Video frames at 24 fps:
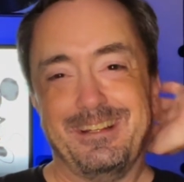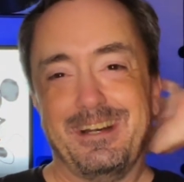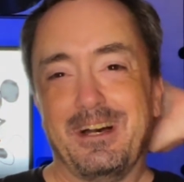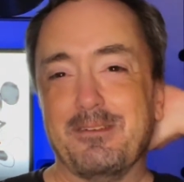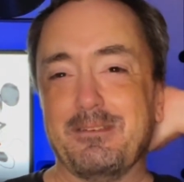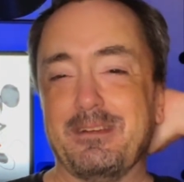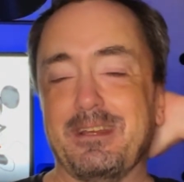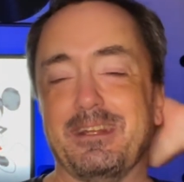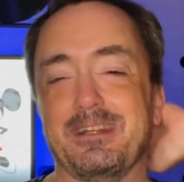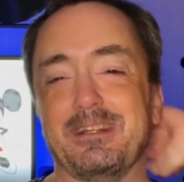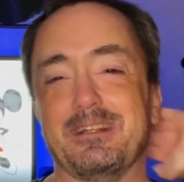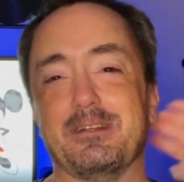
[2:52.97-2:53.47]

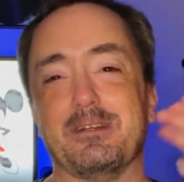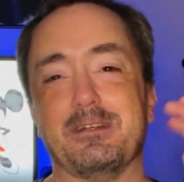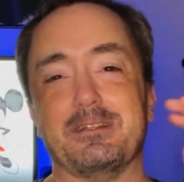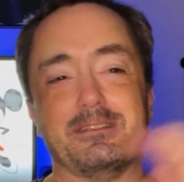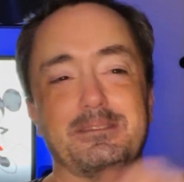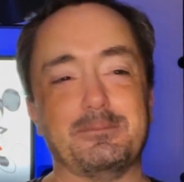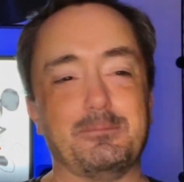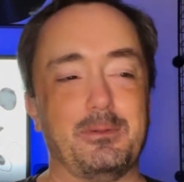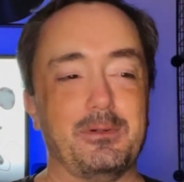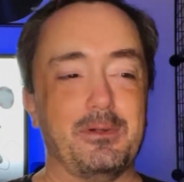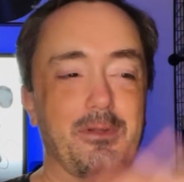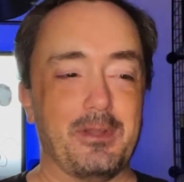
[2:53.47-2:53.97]
I'm
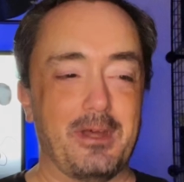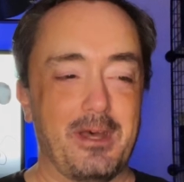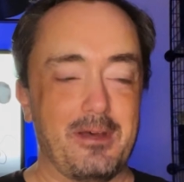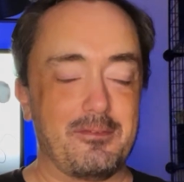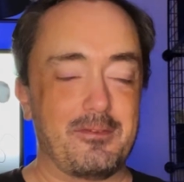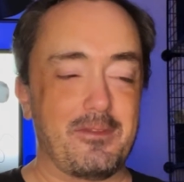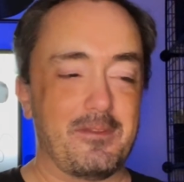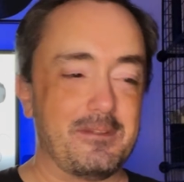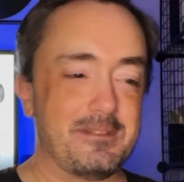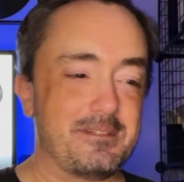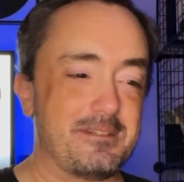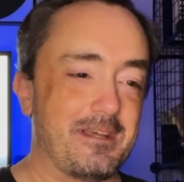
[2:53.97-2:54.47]
getting pulled off
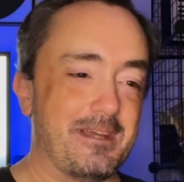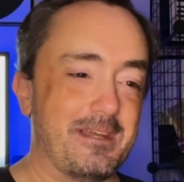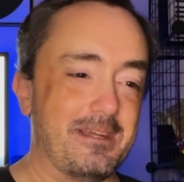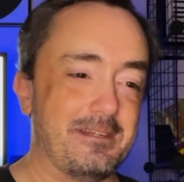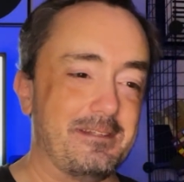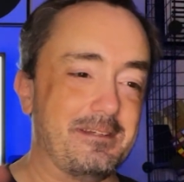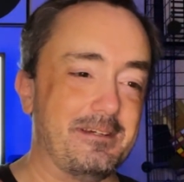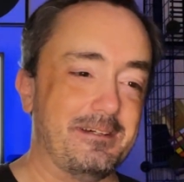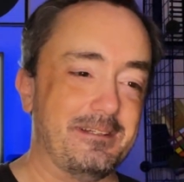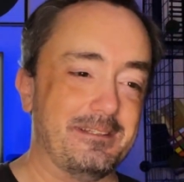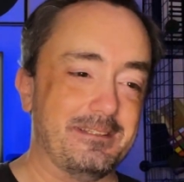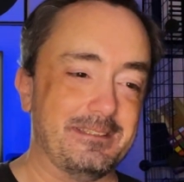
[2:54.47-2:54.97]
to the side
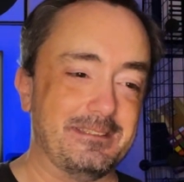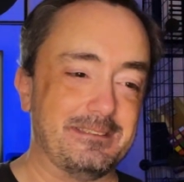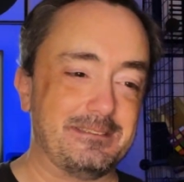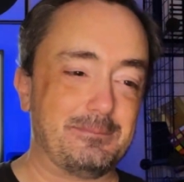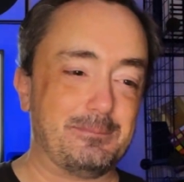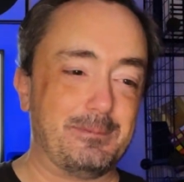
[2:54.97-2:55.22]
on this.